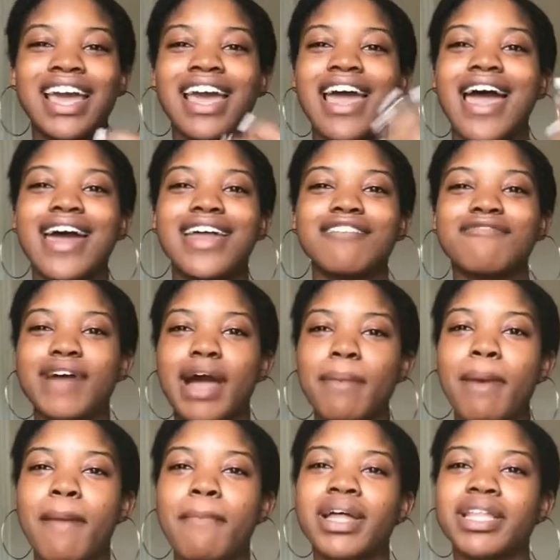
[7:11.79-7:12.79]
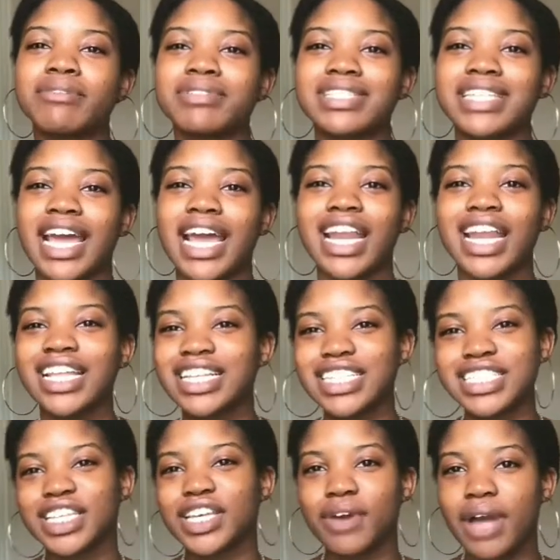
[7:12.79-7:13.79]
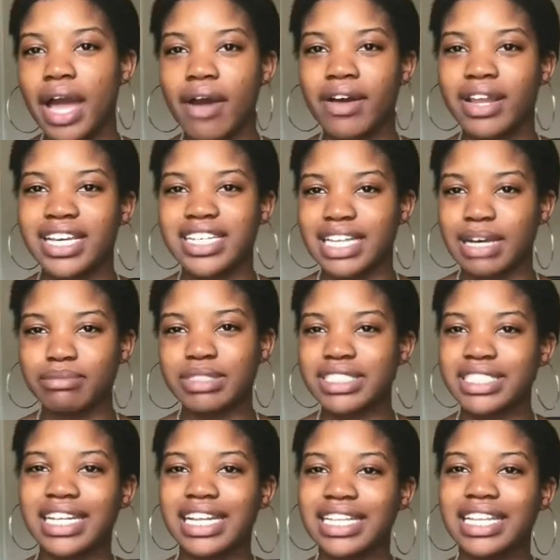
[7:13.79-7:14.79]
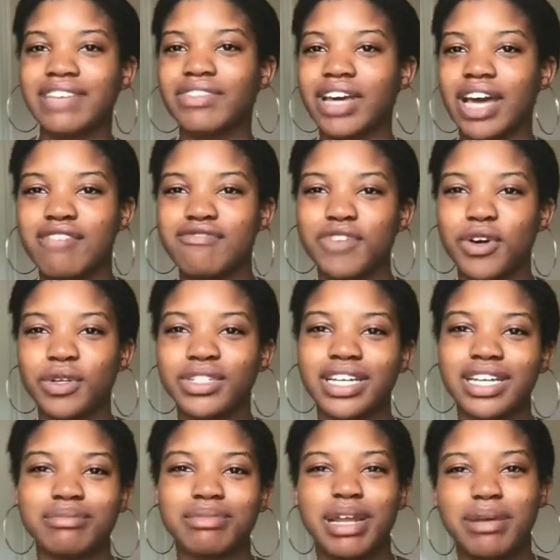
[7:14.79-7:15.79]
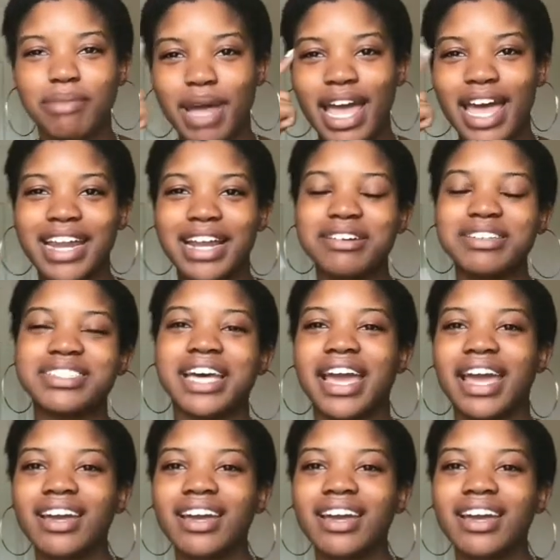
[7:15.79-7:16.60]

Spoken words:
And in fact, my mother was like, it looks cute how it is, I'm just gonna leave it unfolded. But in my head, I was like,